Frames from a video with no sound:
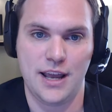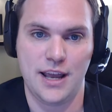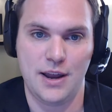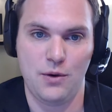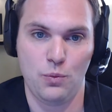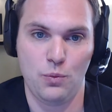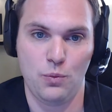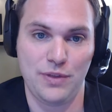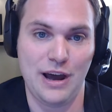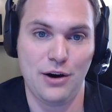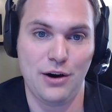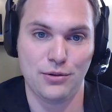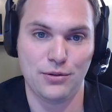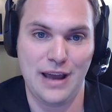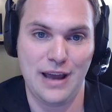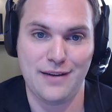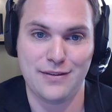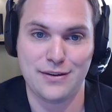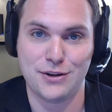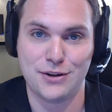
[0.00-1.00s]
without
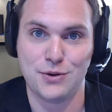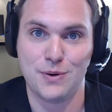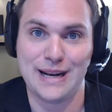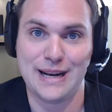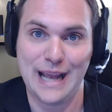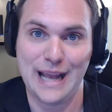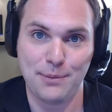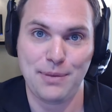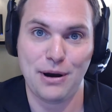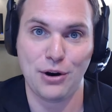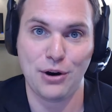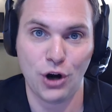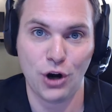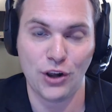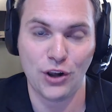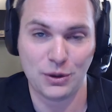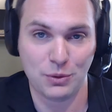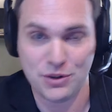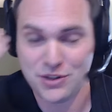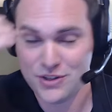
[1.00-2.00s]
having to do any outbound
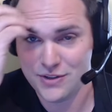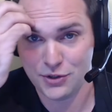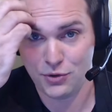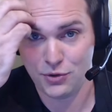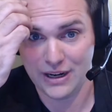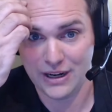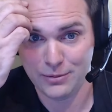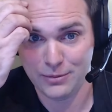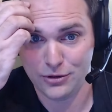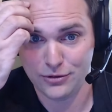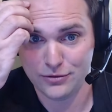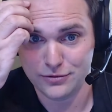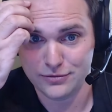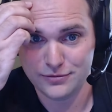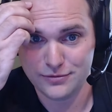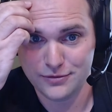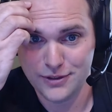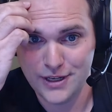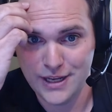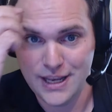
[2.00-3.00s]
calling, which is incredible.
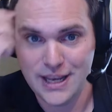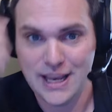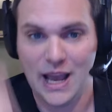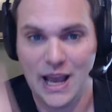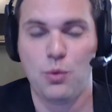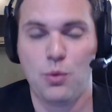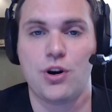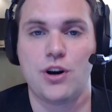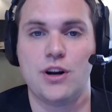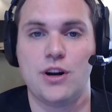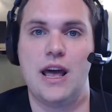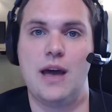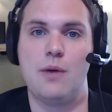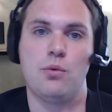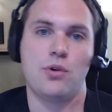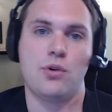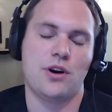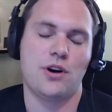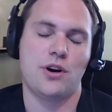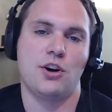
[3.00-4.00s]
That's great. And we're gonna and
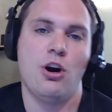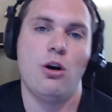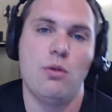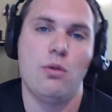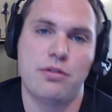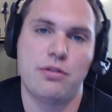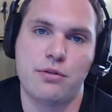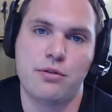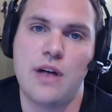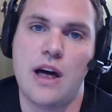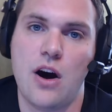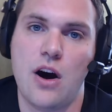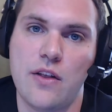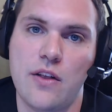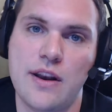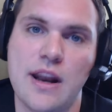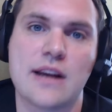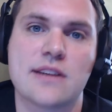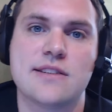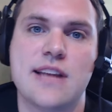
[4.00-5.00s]
we're gonna go through that on the
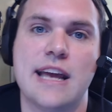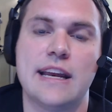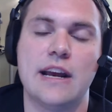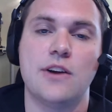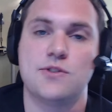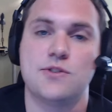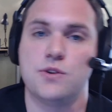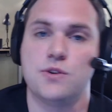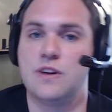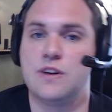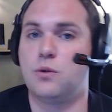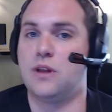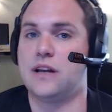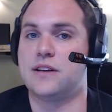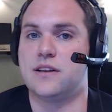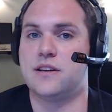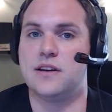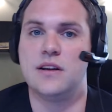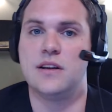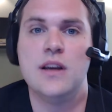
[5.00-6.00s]
next hangout. So if anyone would like
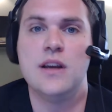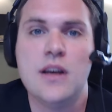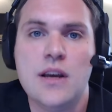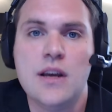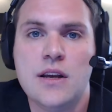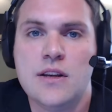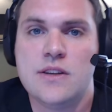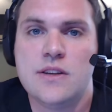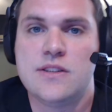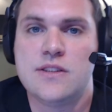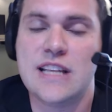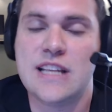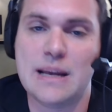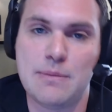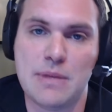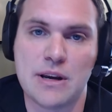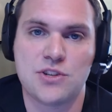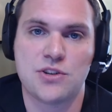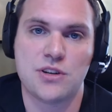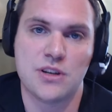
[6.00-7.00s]
to see that,
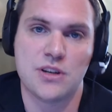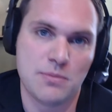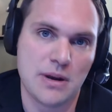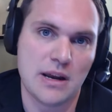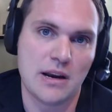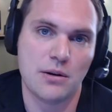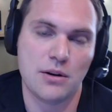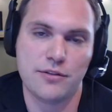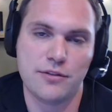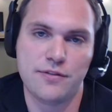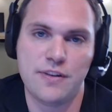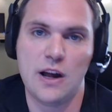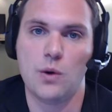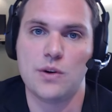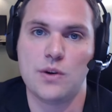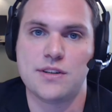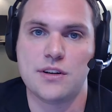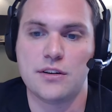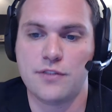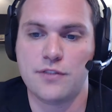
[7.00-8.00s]
make sure you be able to follow us
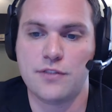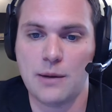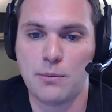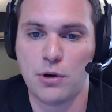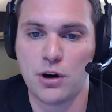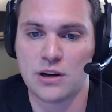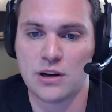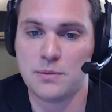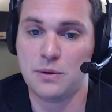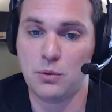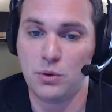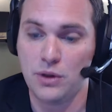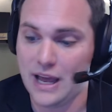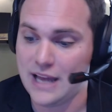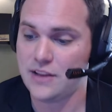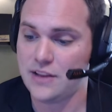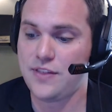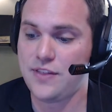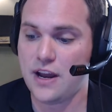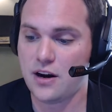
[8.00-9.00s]
here at Valmark. Market. But we'll end
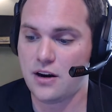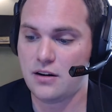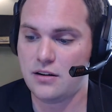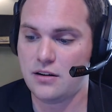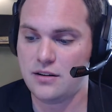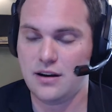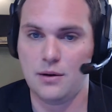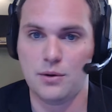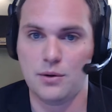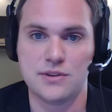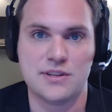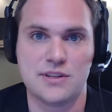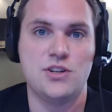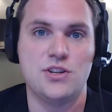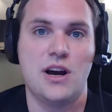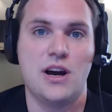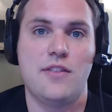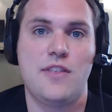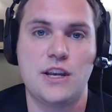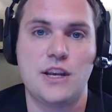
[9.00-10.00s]
it there. I want to say,
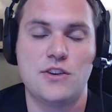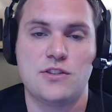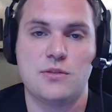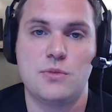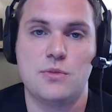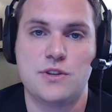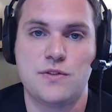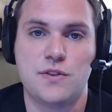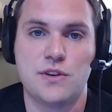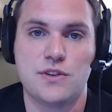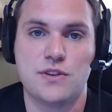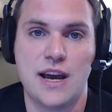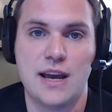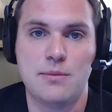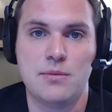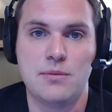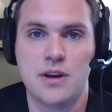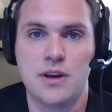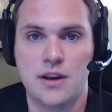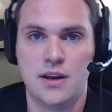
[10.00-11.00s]
John, thank you so much for your time,
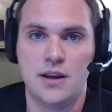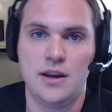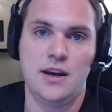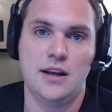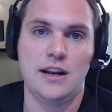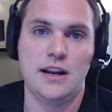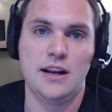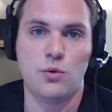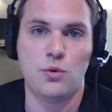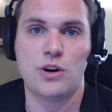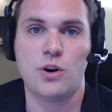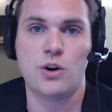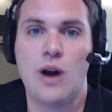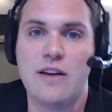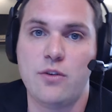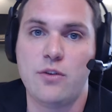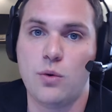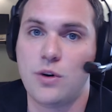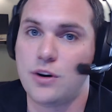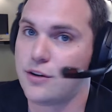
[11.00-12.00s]
and everyone, go have
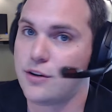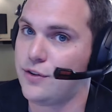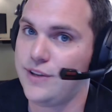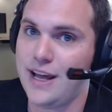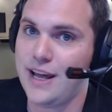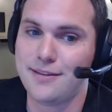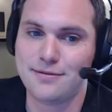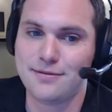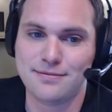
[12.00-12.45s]
a wonderful day.